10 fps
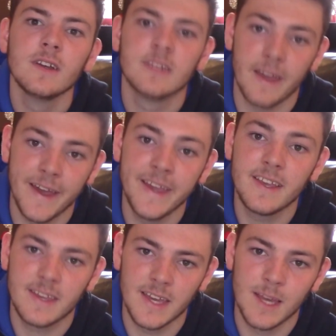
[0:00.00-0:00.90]
to
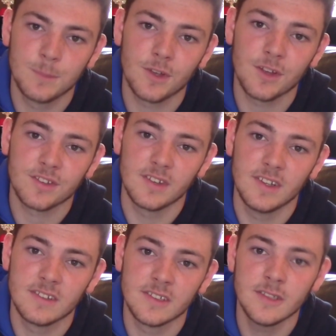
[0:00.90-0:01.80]
8 games all
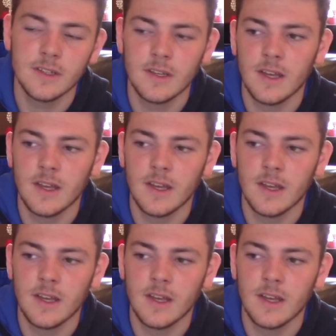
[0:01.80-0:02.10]
season.